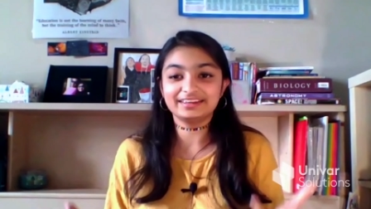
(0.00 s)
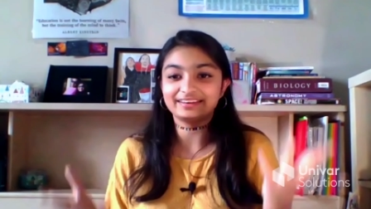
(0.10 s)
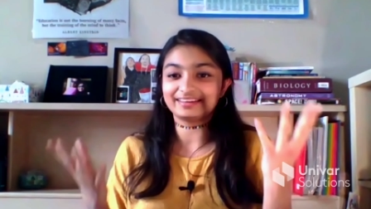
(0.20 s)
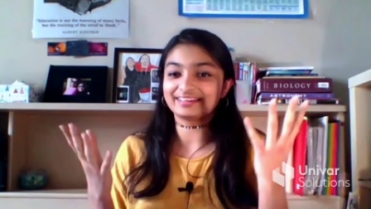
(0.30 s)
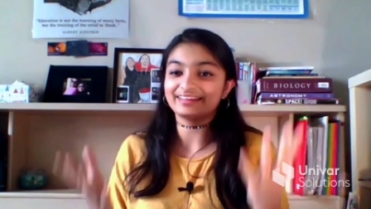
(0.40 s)

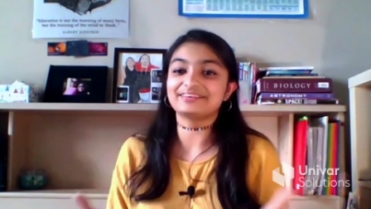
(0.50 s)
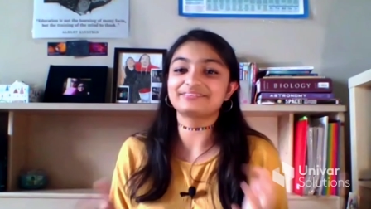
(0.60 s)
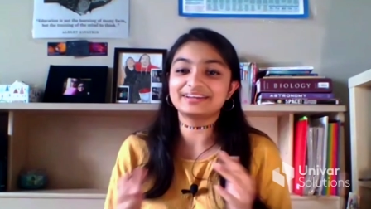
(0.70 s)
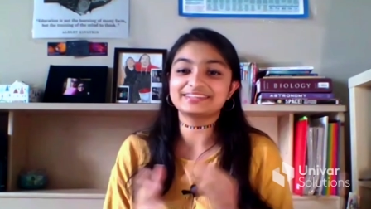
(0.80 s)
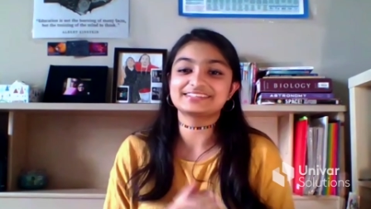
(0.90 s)
And I
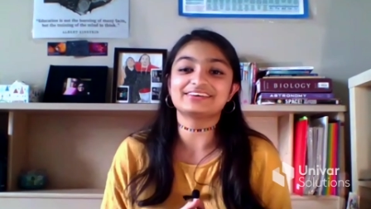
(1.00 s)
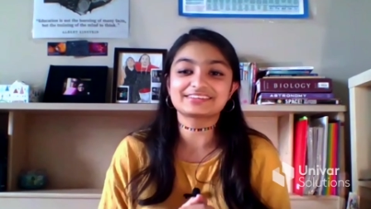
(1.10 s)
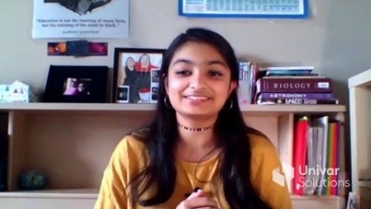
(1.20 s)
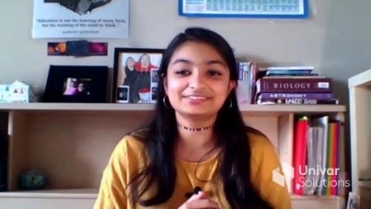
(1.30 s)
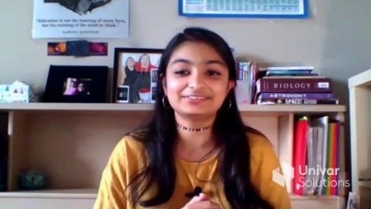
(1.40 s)
cannot wait to
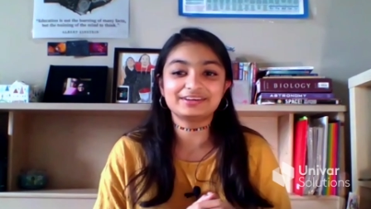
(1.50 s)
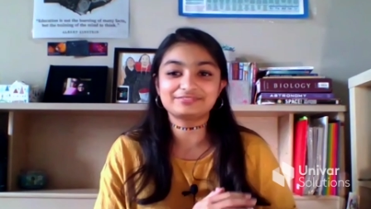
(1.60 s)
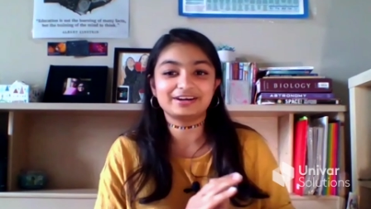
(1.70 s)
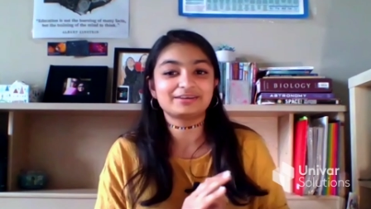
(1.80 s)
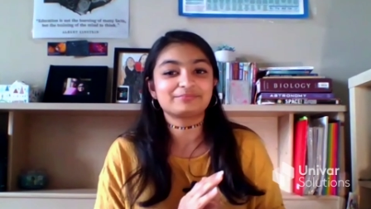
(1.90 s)
talk to you
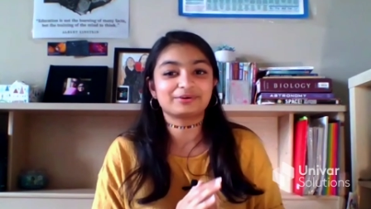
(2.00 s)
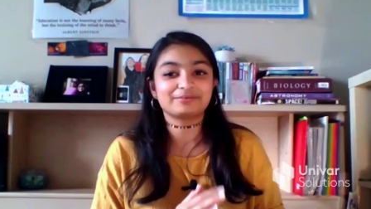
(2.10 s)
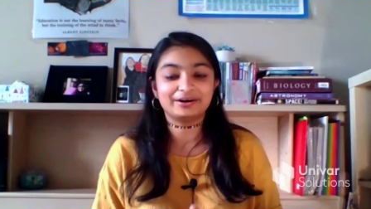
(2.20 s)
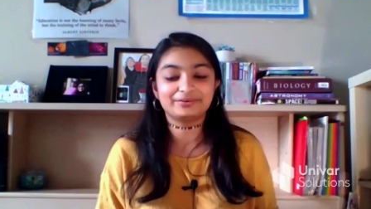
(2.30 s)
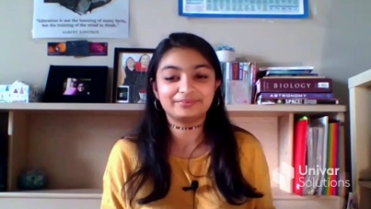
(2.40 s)
and find more
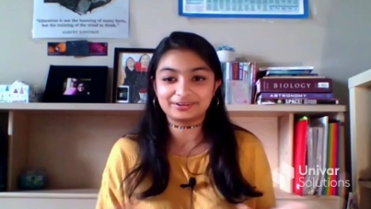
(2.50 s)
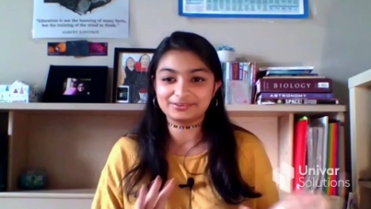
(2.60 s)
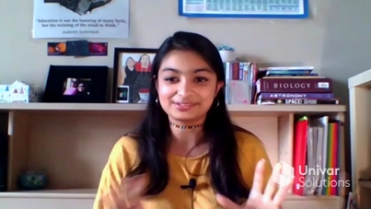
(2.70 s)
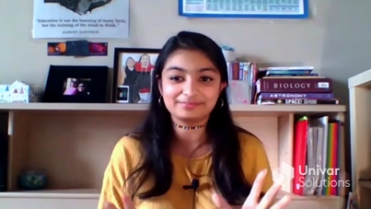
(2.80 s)
about what goes on